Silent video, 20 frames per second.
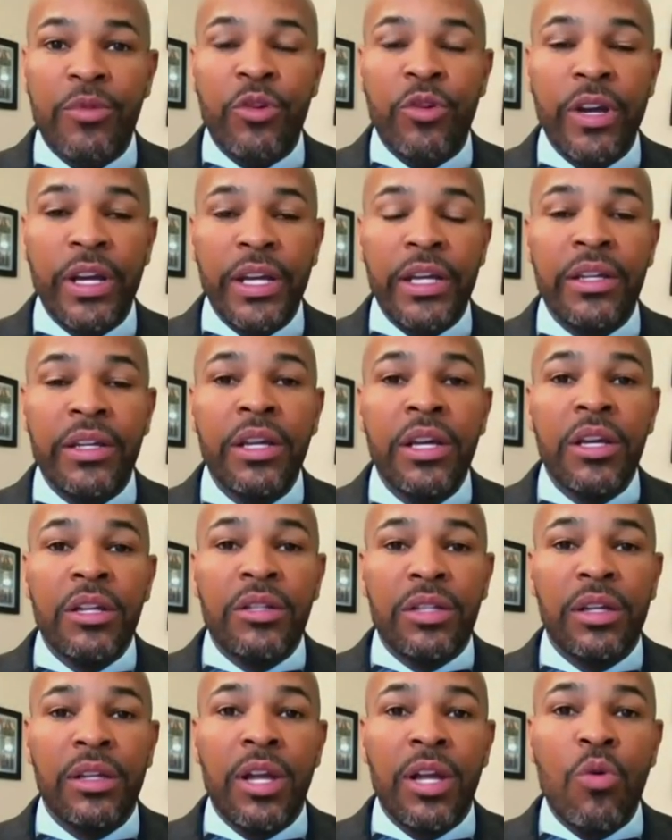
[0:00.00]
training,
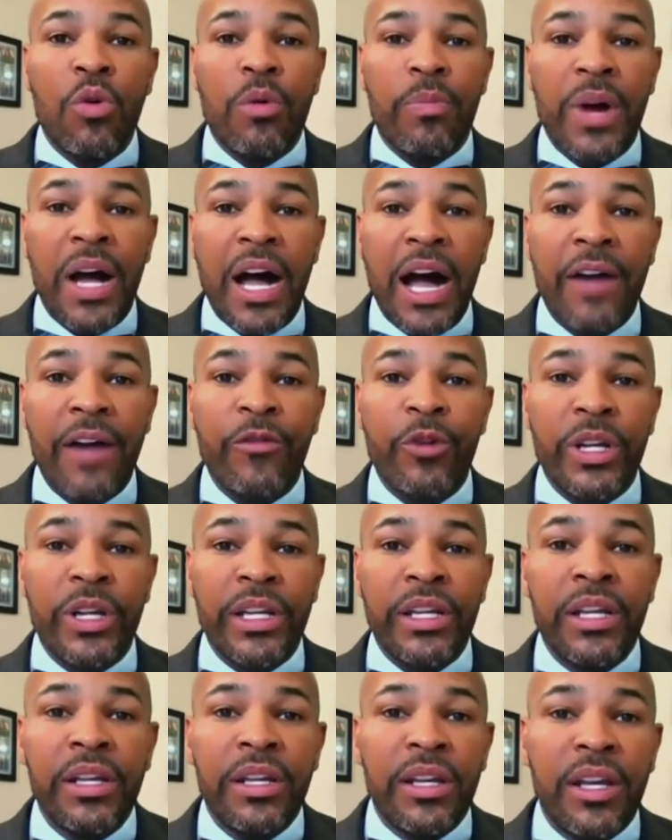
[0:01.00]
to lower poverty.
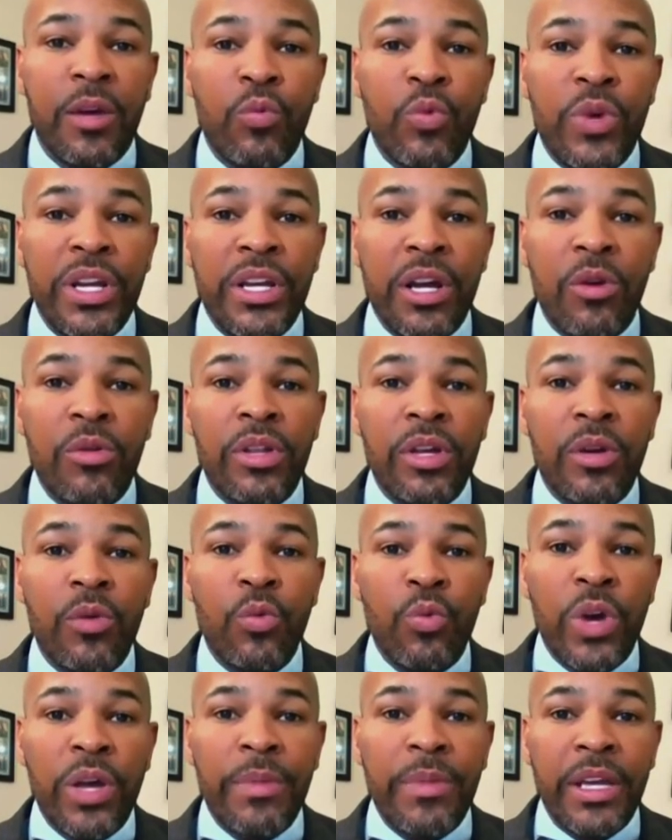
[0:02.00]
And we know that
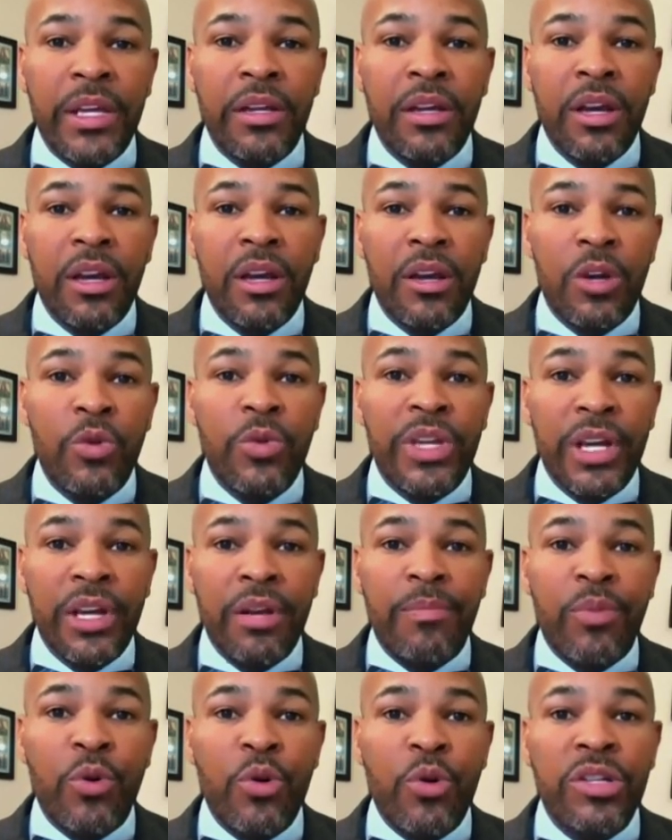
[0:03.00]
women who get
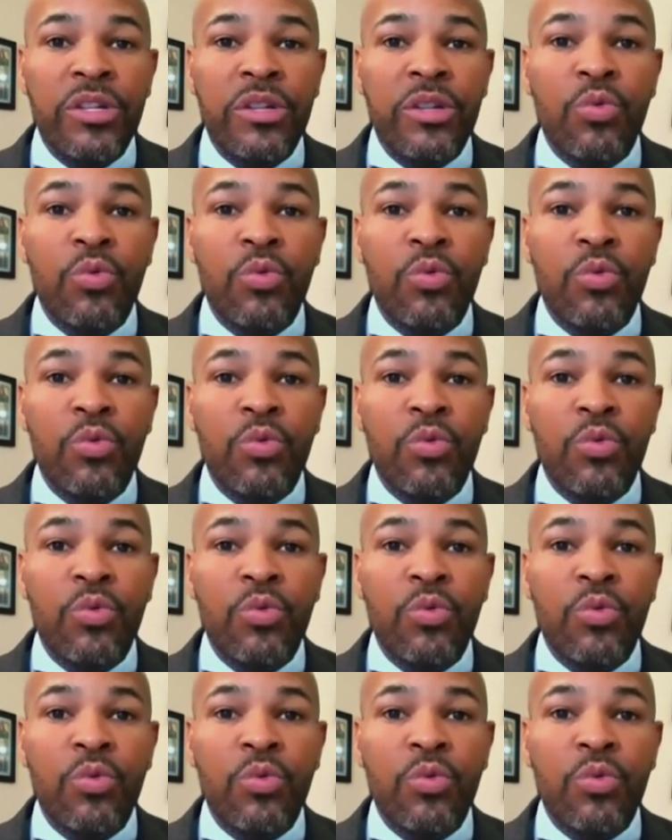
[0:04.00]
abortions,